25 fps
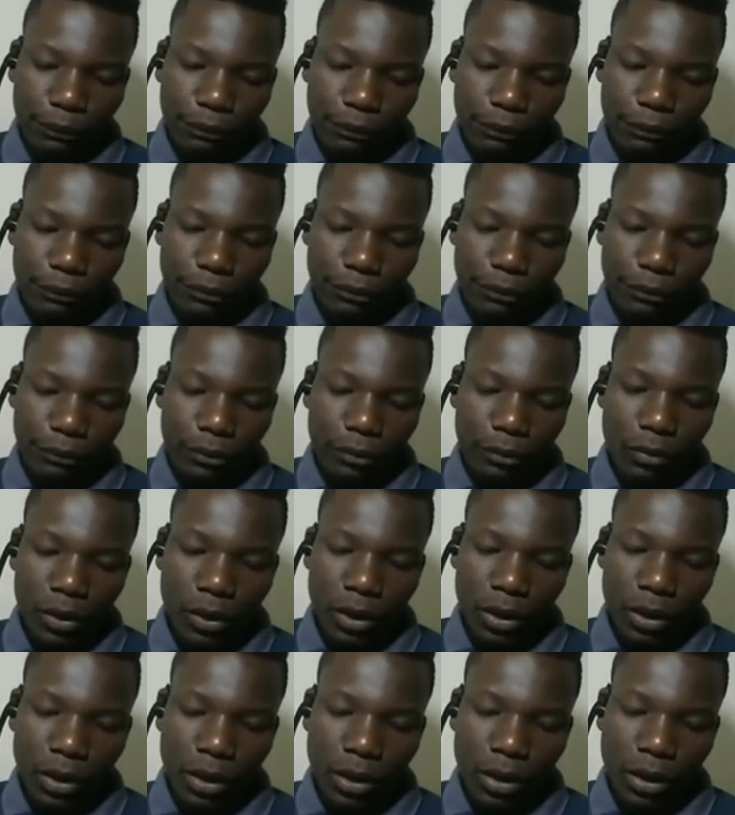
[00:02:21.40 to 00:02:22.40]

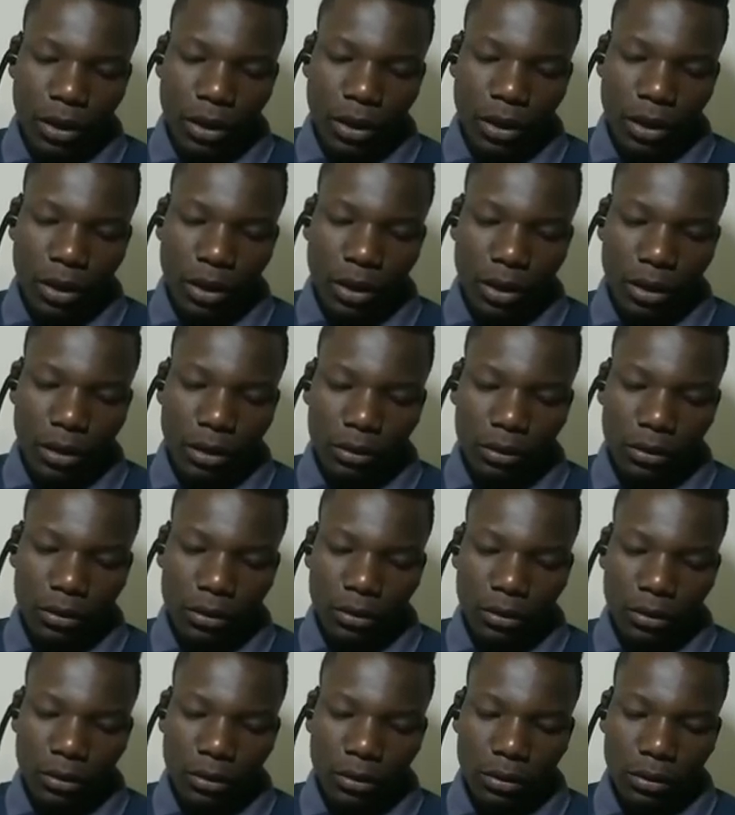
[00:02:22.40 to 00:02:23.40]

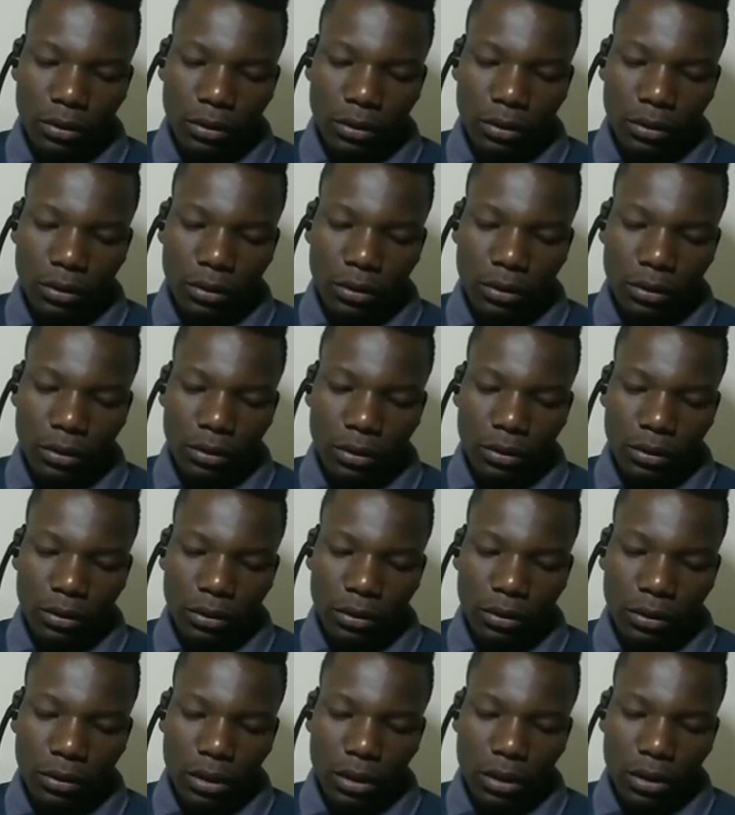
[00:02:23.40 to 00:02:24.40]
Nothing is said.